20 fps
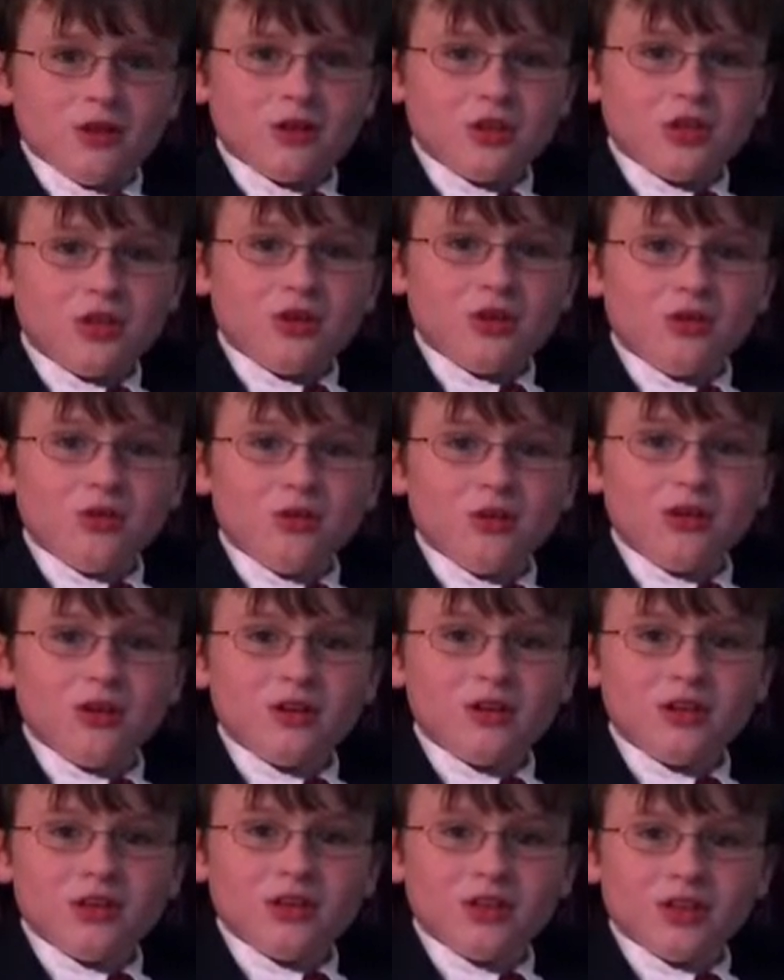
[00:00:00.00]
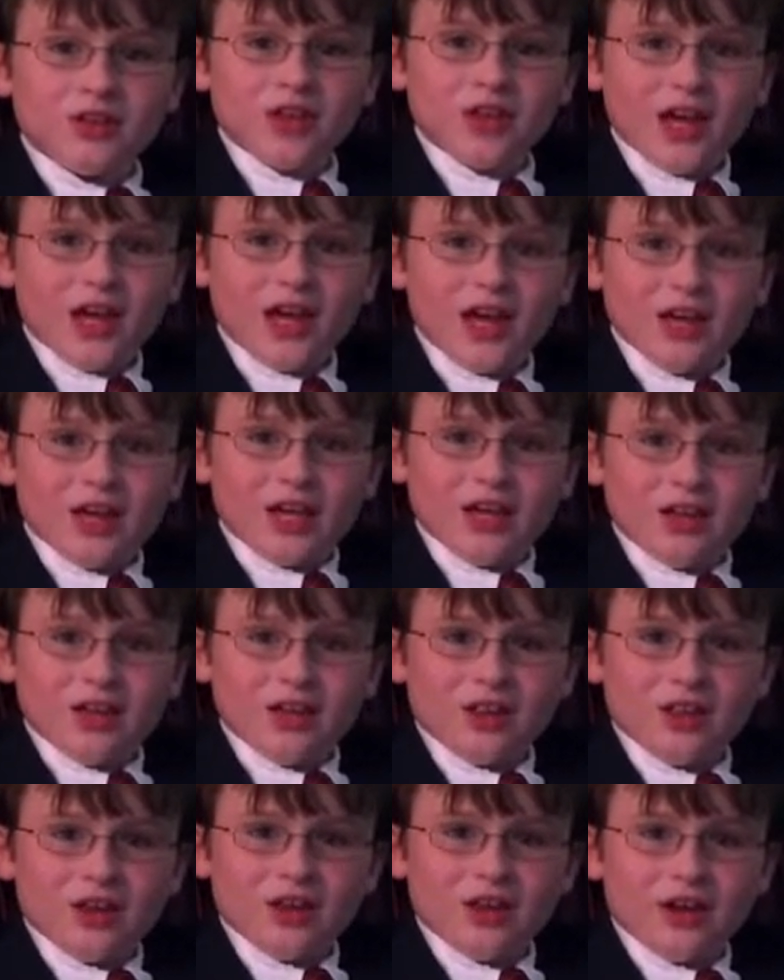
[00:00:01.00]
Two is that you
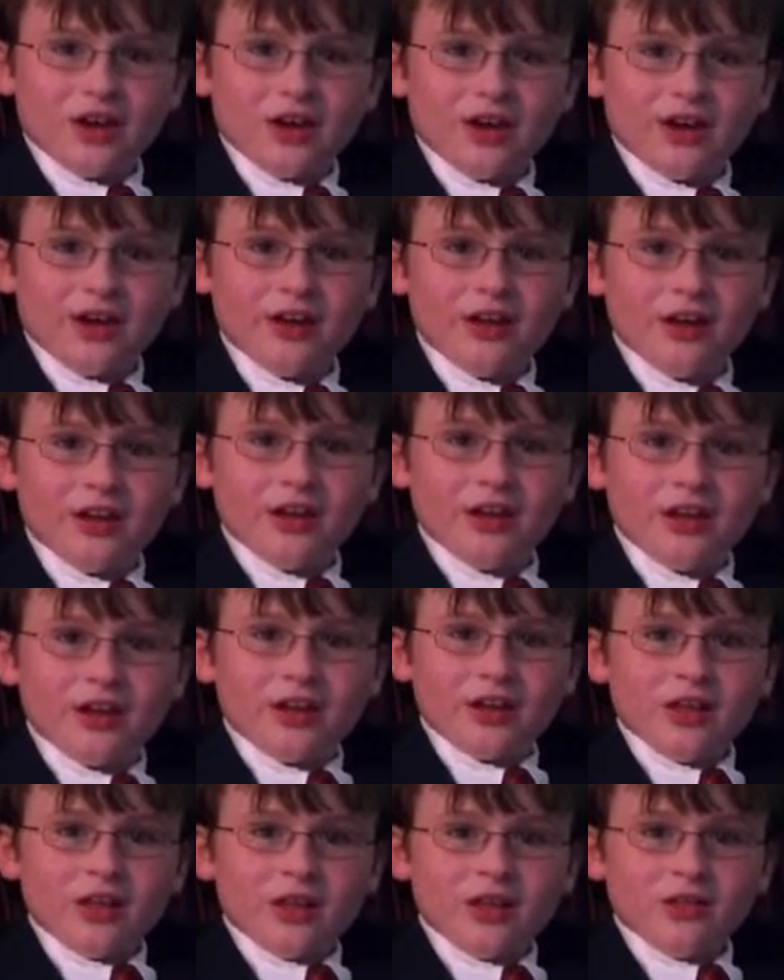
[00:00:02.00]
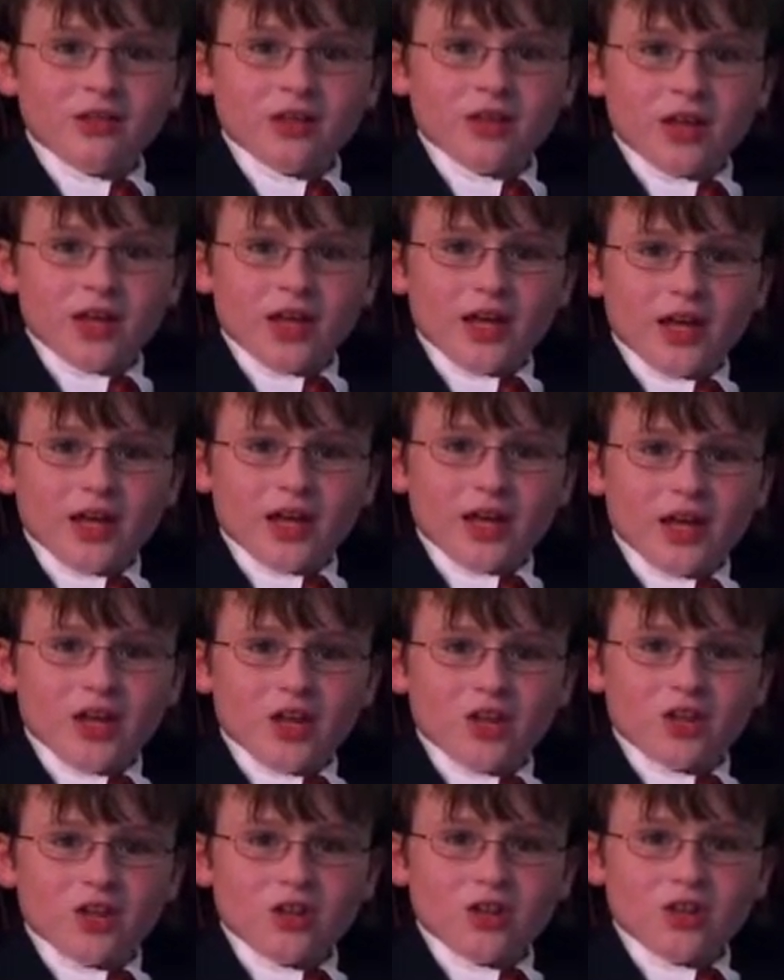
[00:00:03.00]
could start the
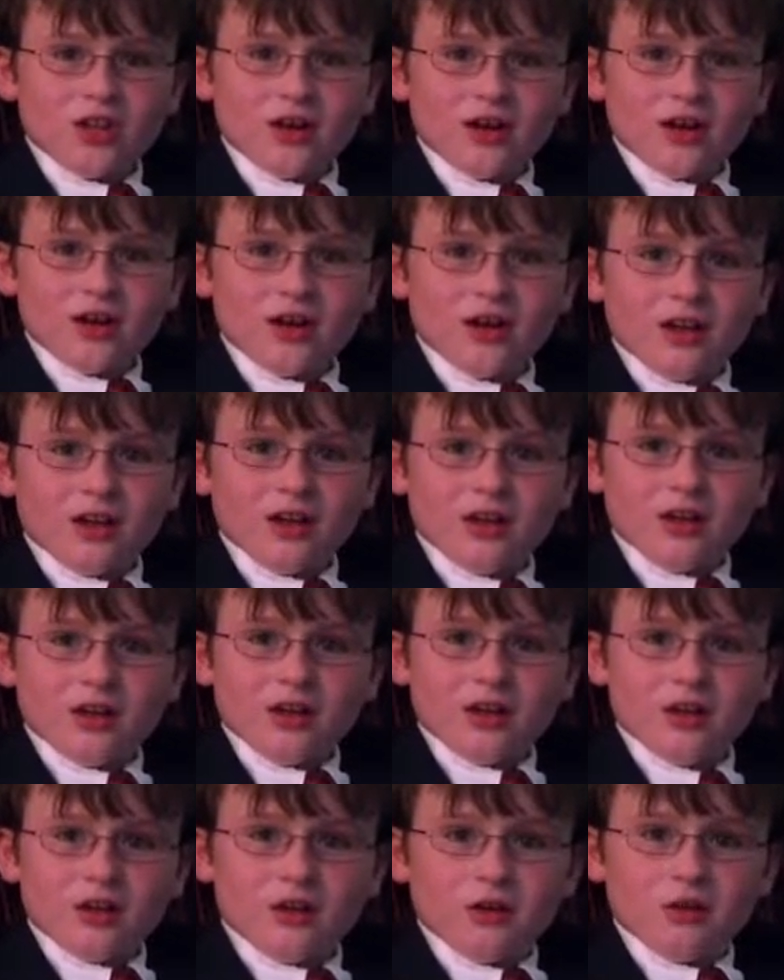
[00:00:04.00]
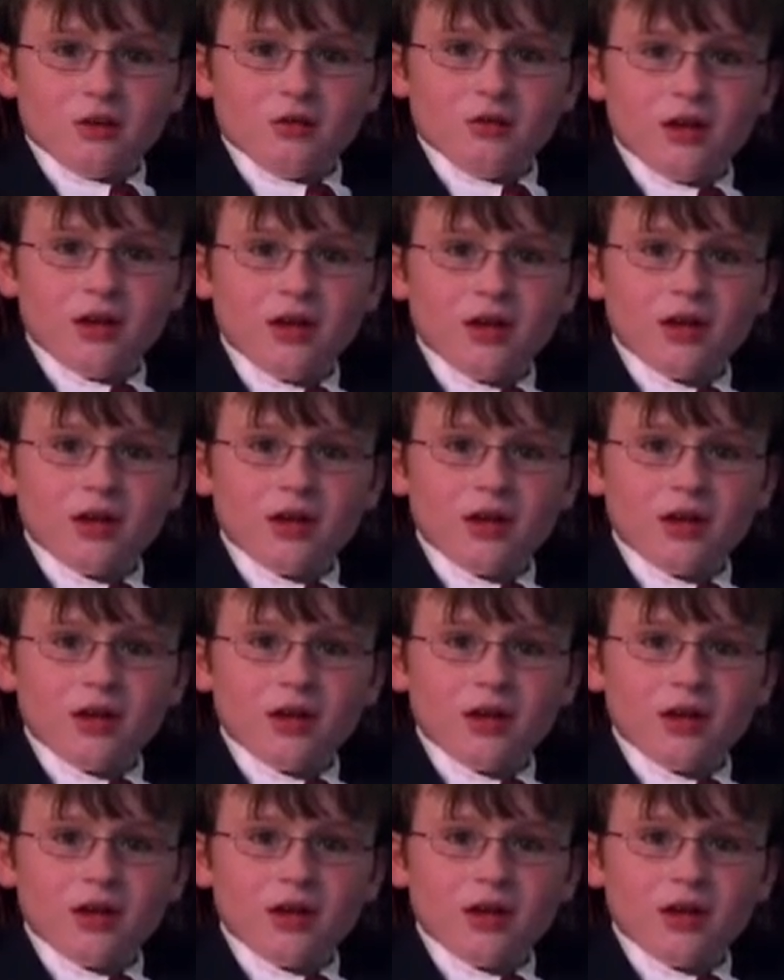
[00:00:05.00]
HWL,